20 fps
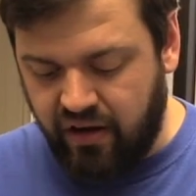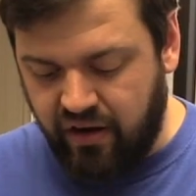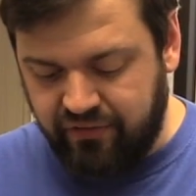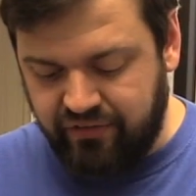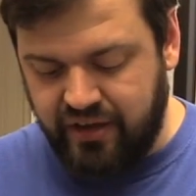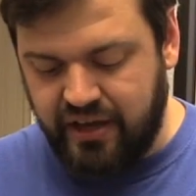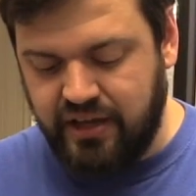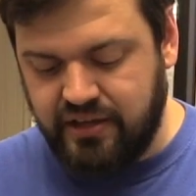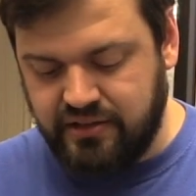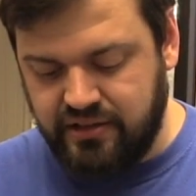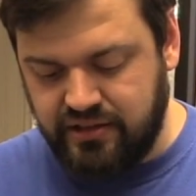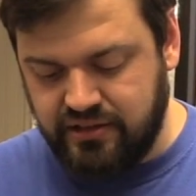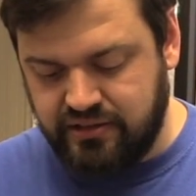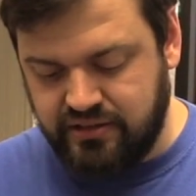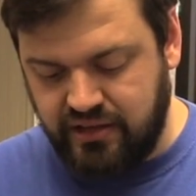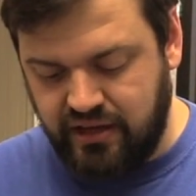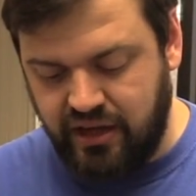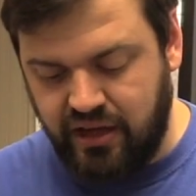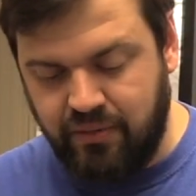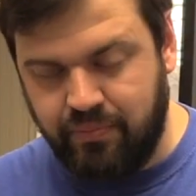off, easy to
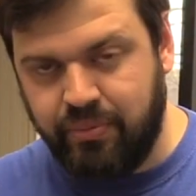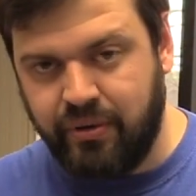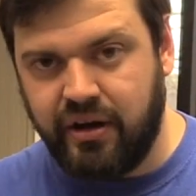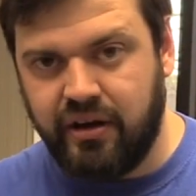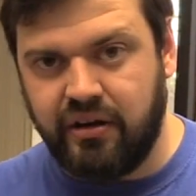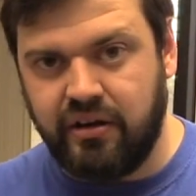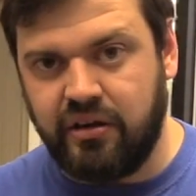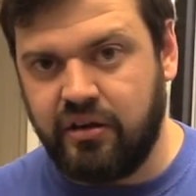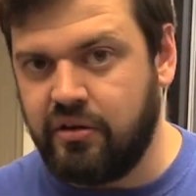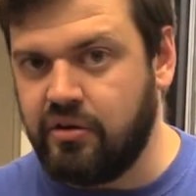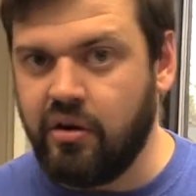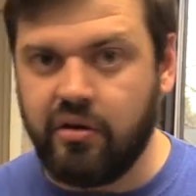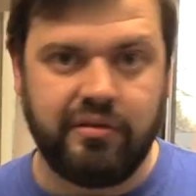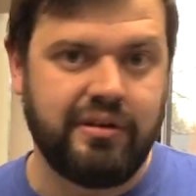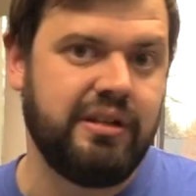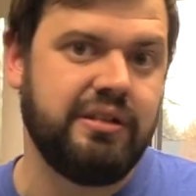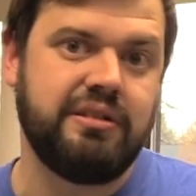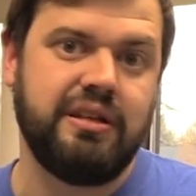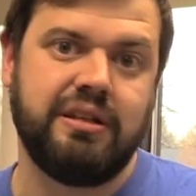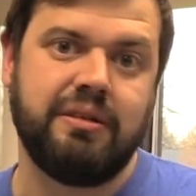see, but you don't
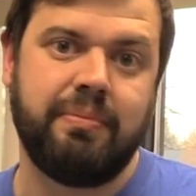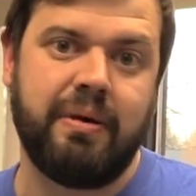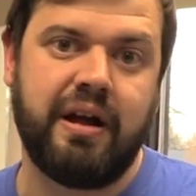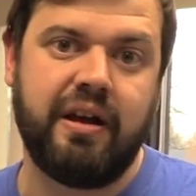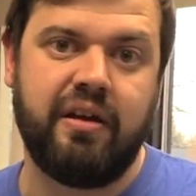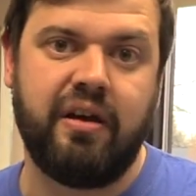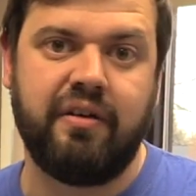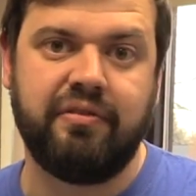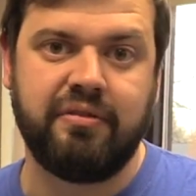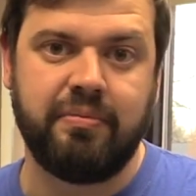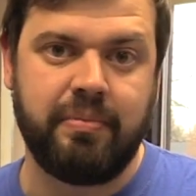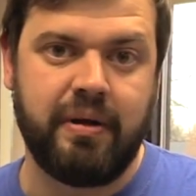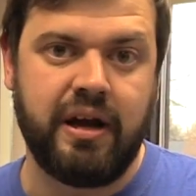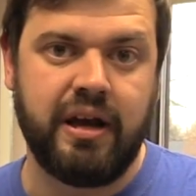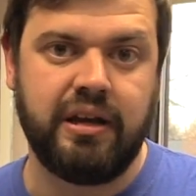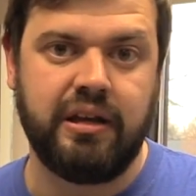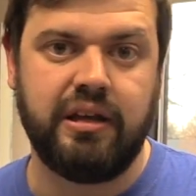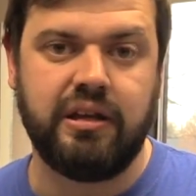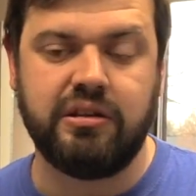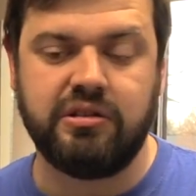need to take the body off to
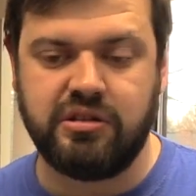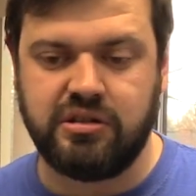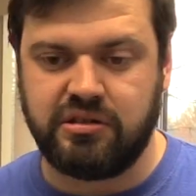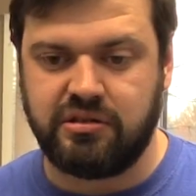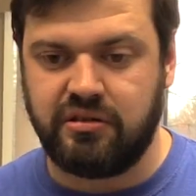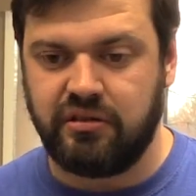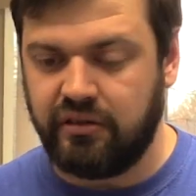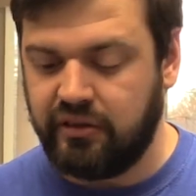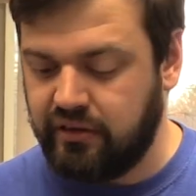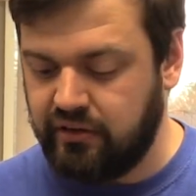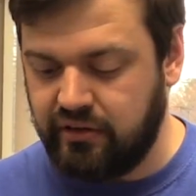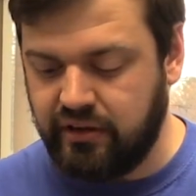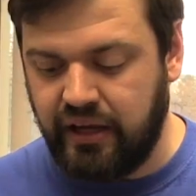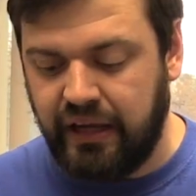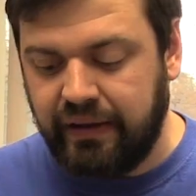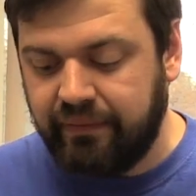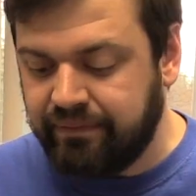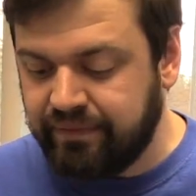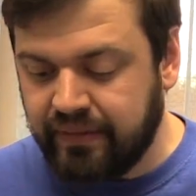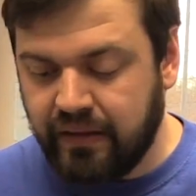bind it. Just
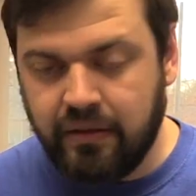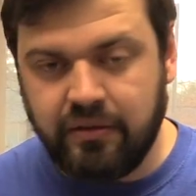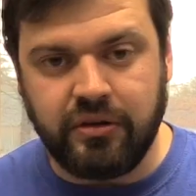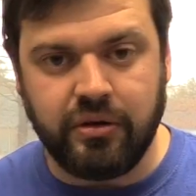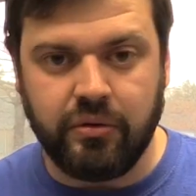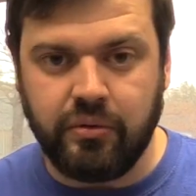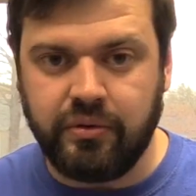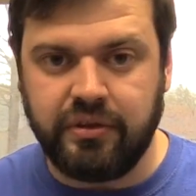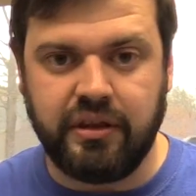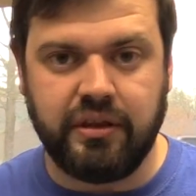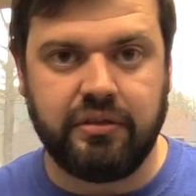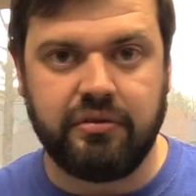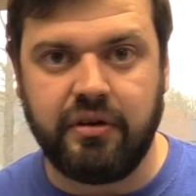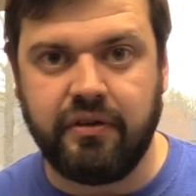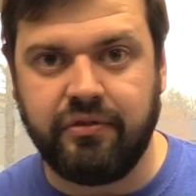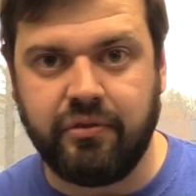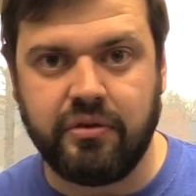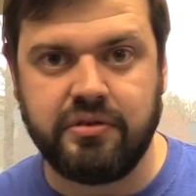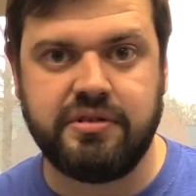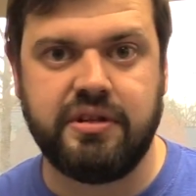literally do it within 3
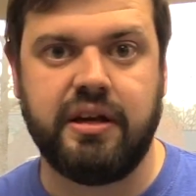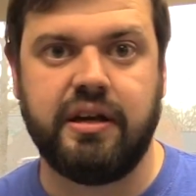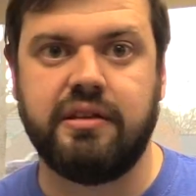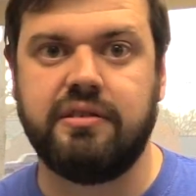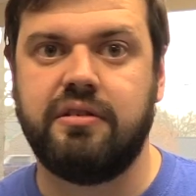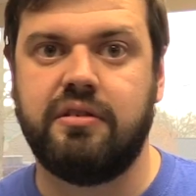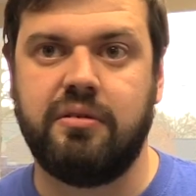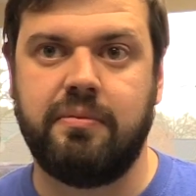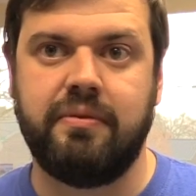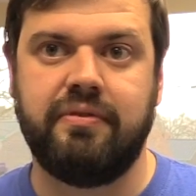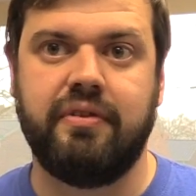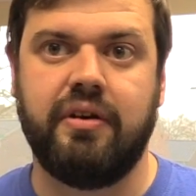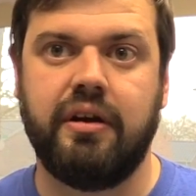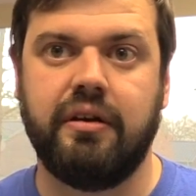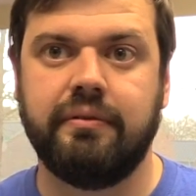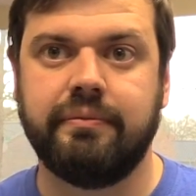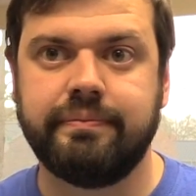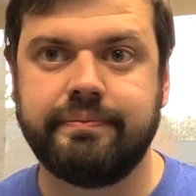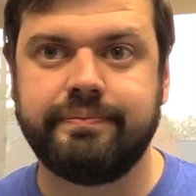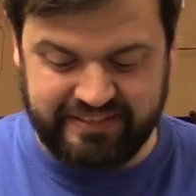or 4 seconds and you'll be
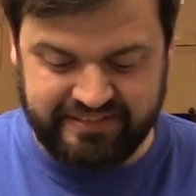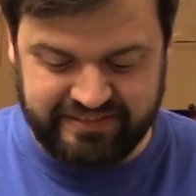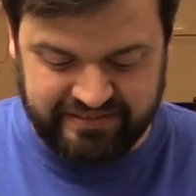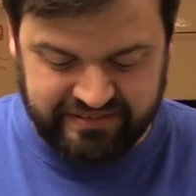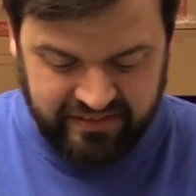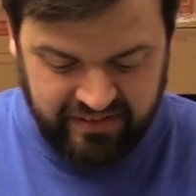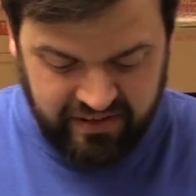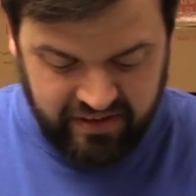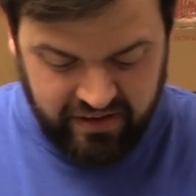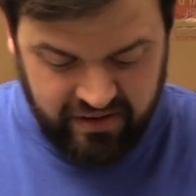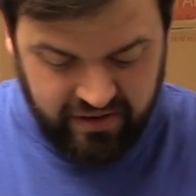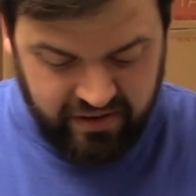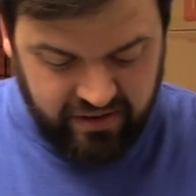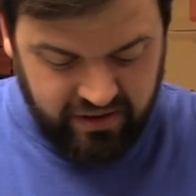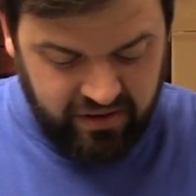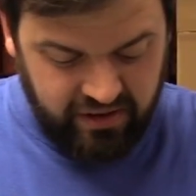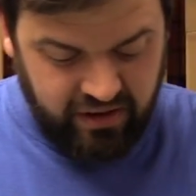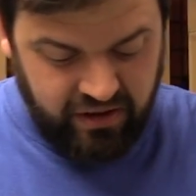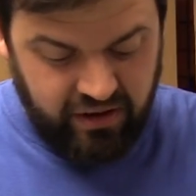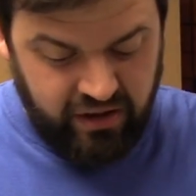fine. All right, well, what we
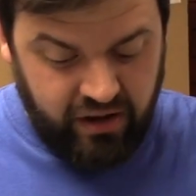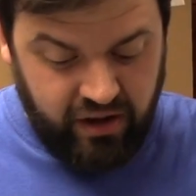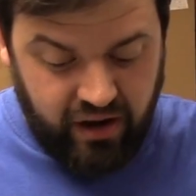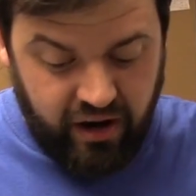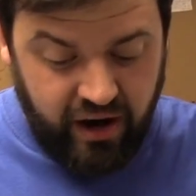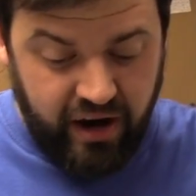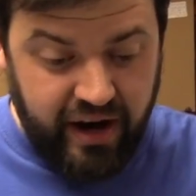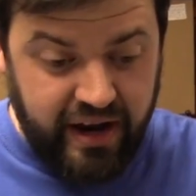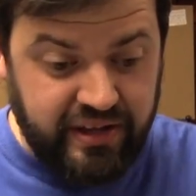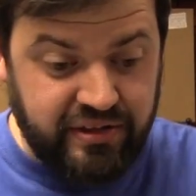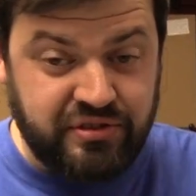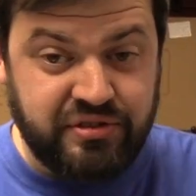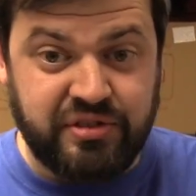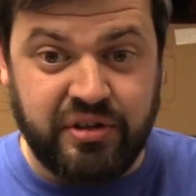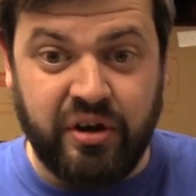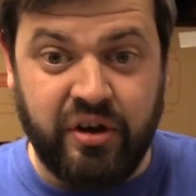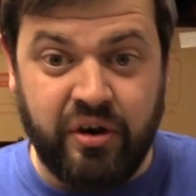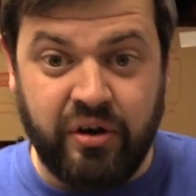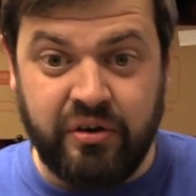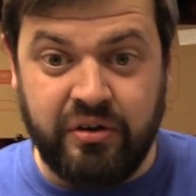got? All right,
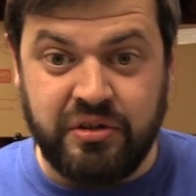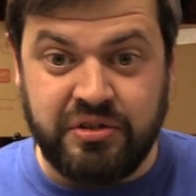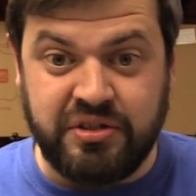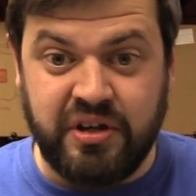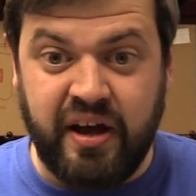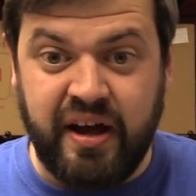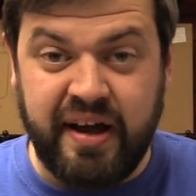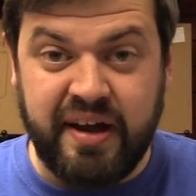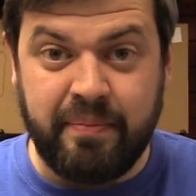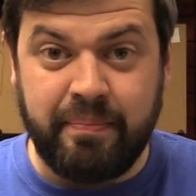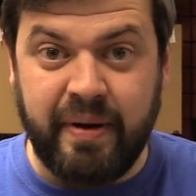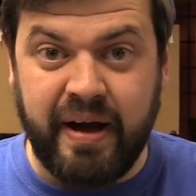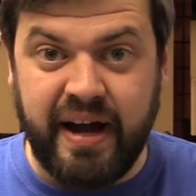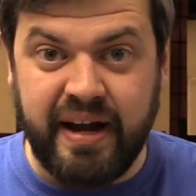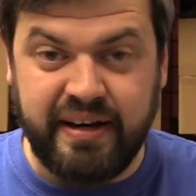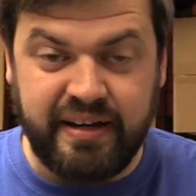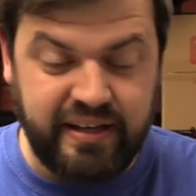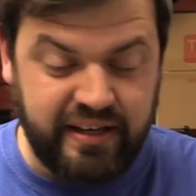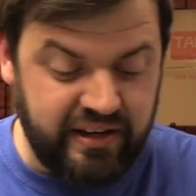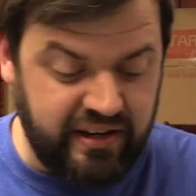so you saw how to
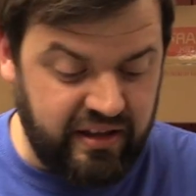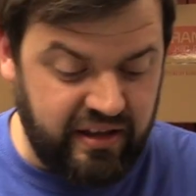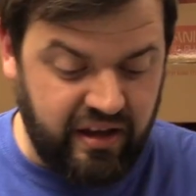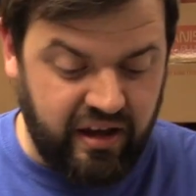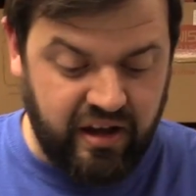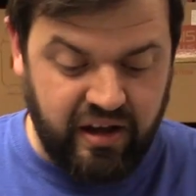bind it.